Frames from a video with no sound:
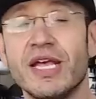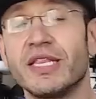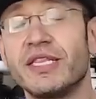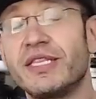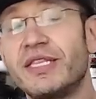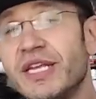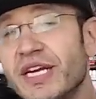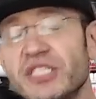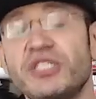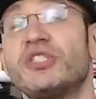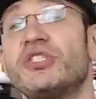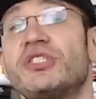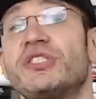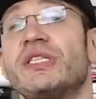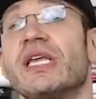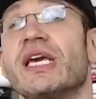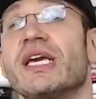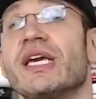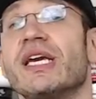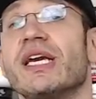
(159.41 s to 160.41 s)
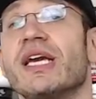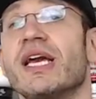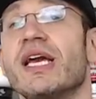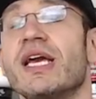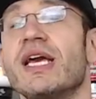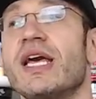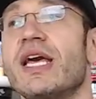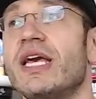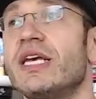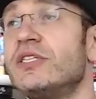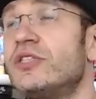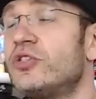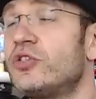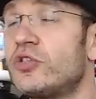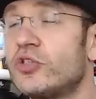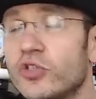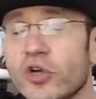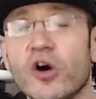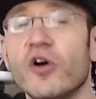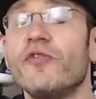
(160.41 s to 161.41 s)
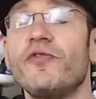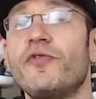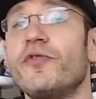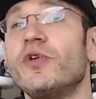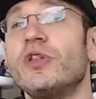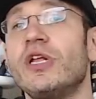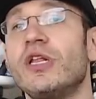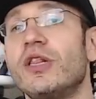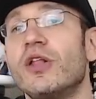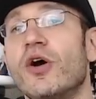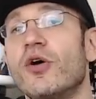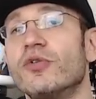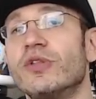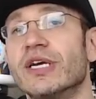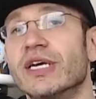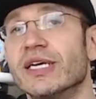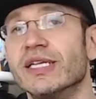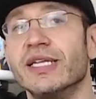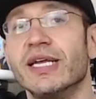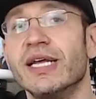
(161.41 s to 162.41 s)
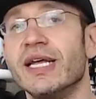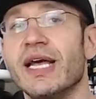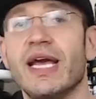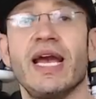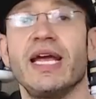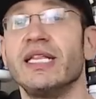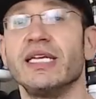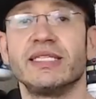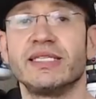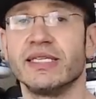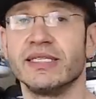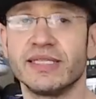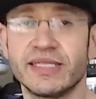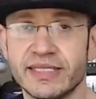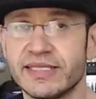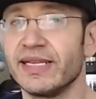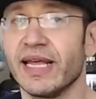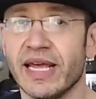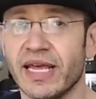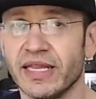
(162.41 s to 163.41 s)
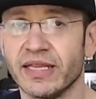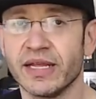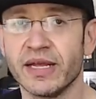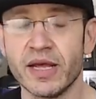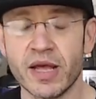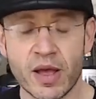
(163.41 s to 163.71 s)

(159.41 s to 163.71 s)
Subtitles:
this thing is so fully loaded, it is insane.